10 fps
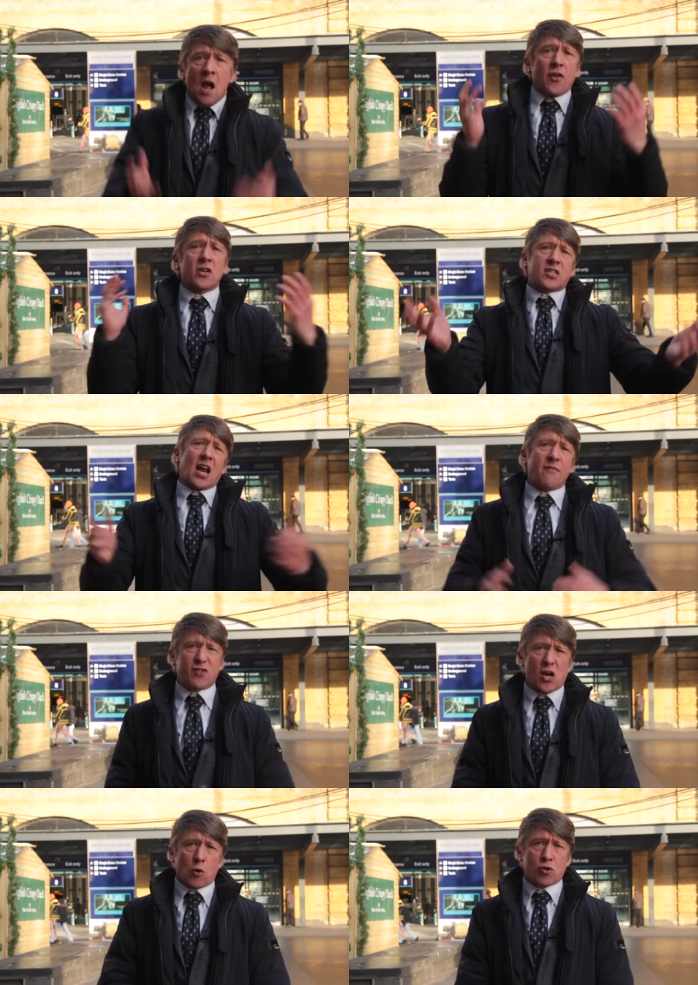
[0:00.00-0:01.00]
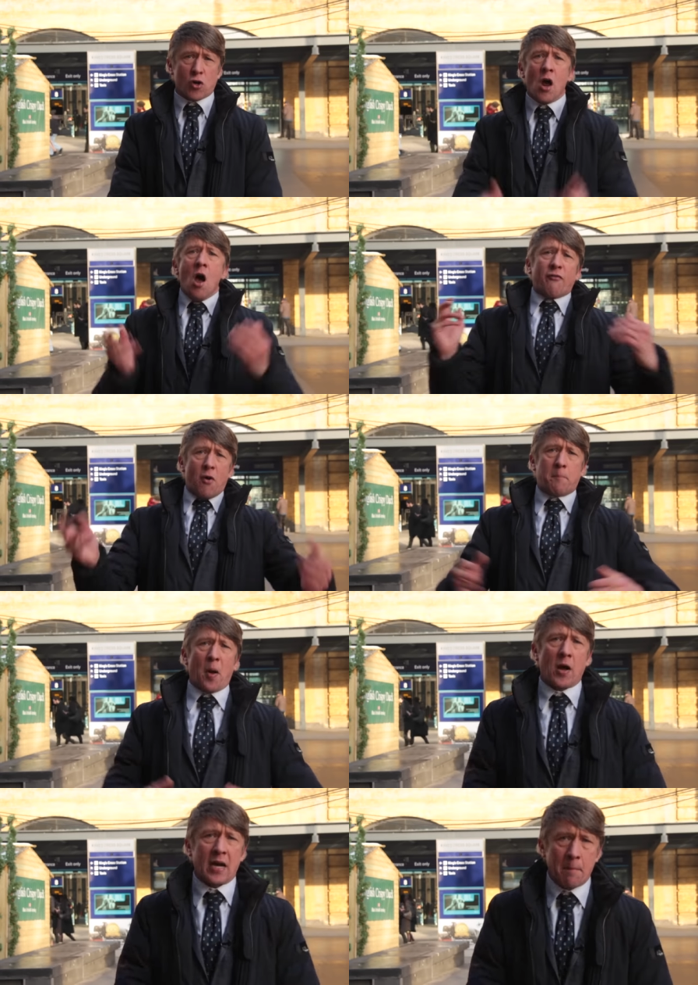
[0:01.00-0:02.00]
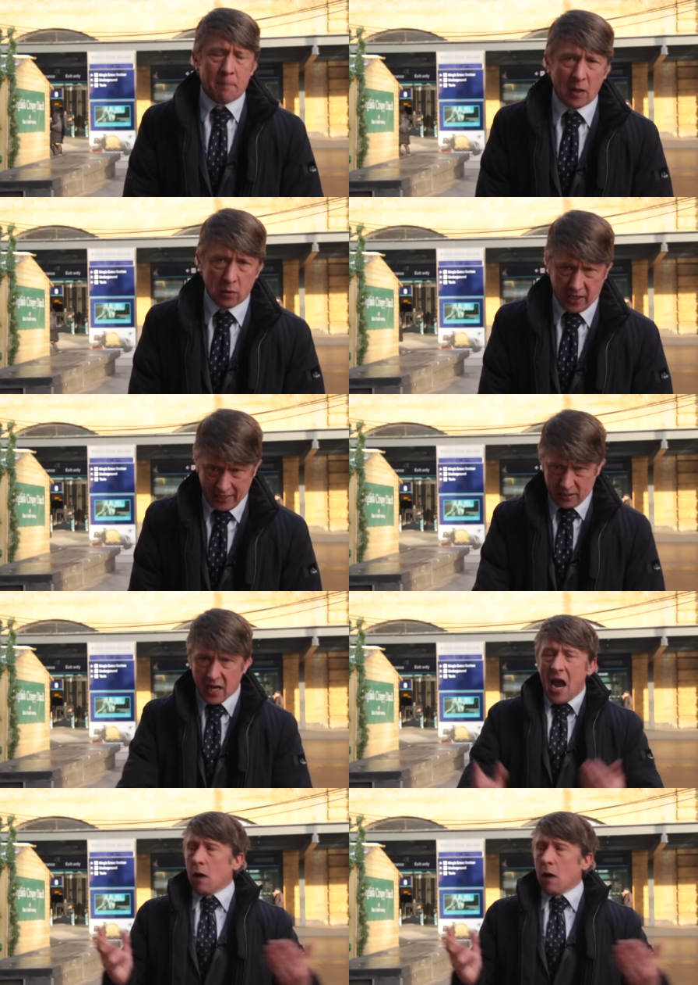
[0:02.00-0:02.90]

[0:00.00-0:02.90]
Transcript: than save children from burning buildings.